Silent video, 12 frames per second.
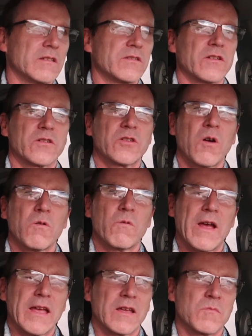it's their Tote
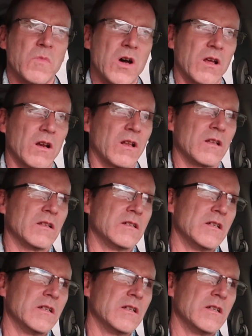Wagon model.